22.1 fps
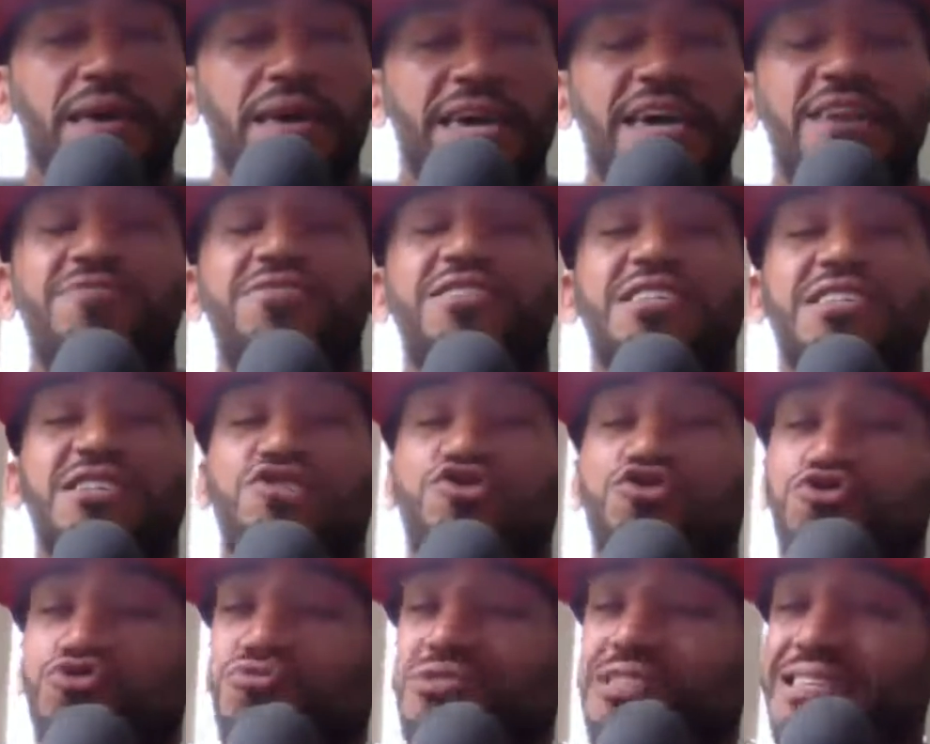If she
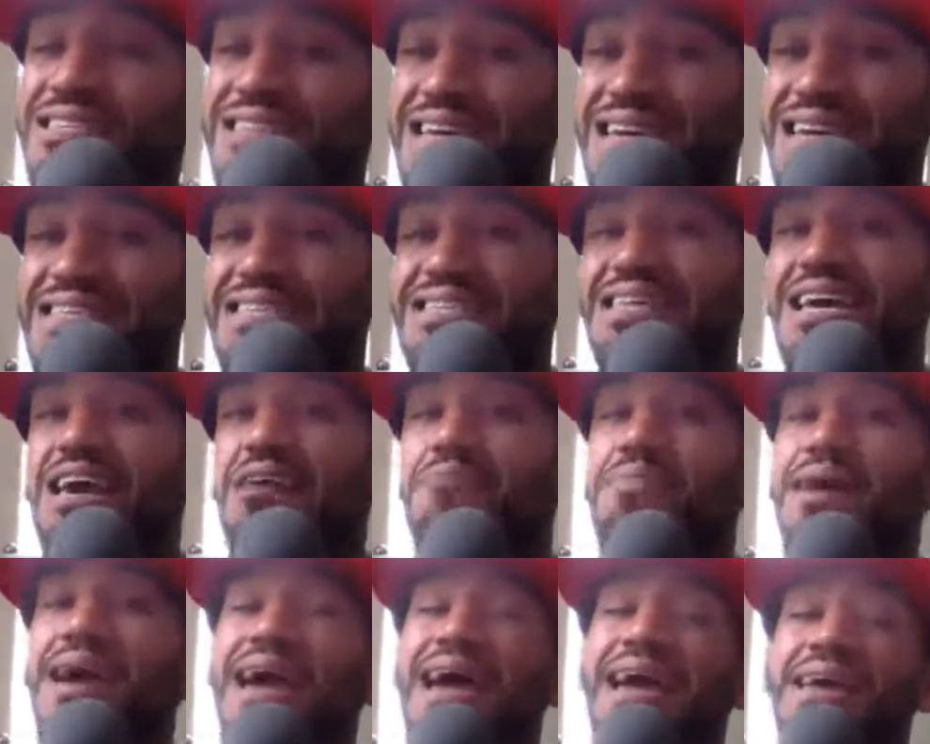truly did
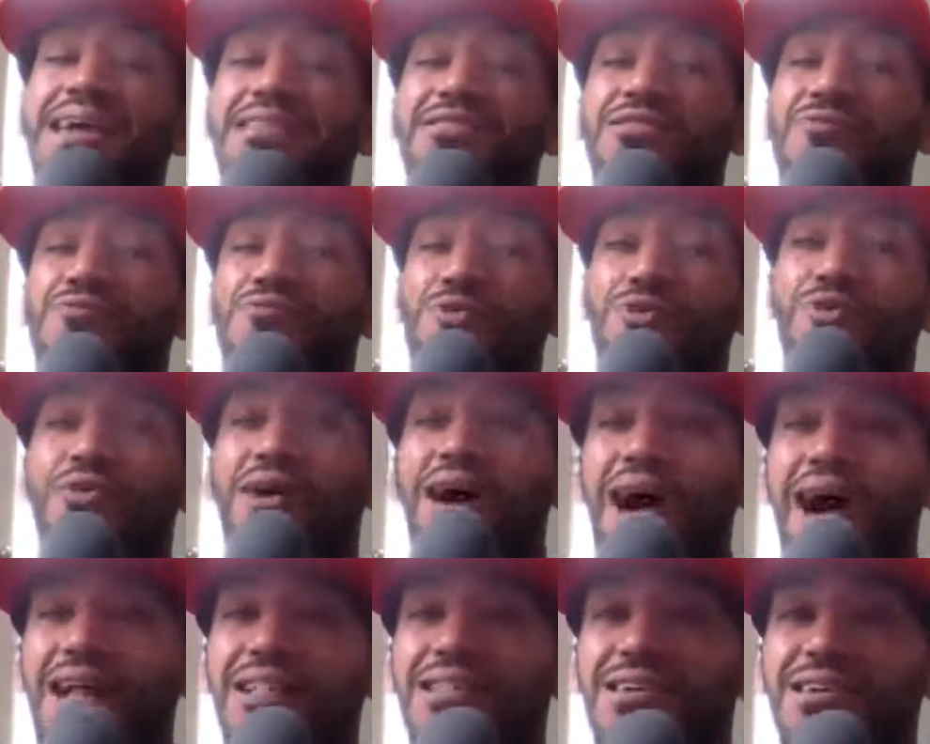sandbag, and the real
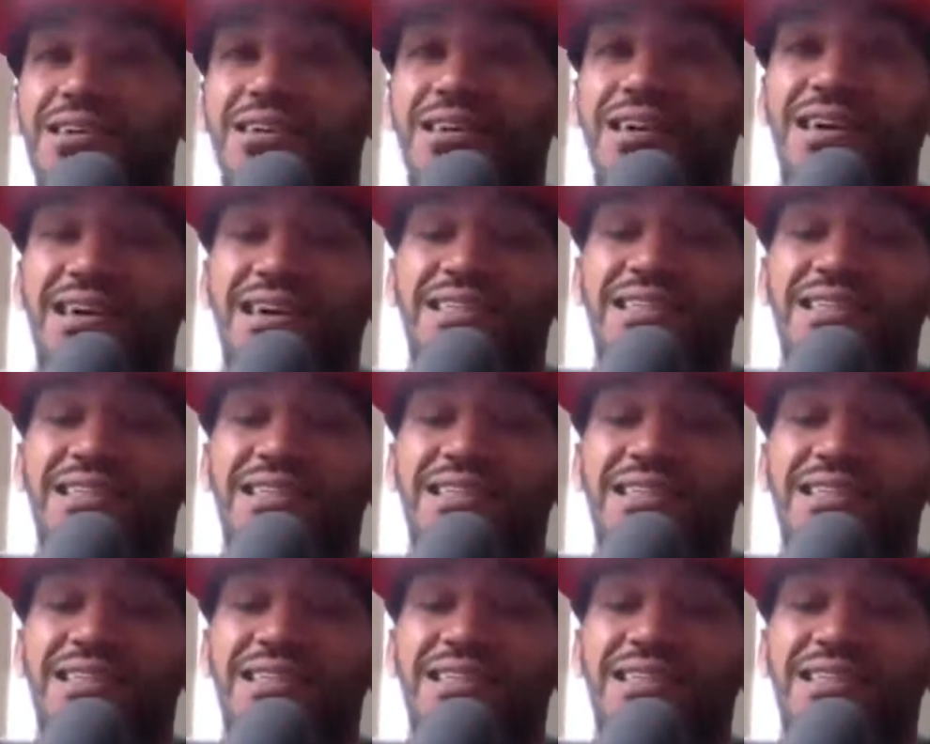Holly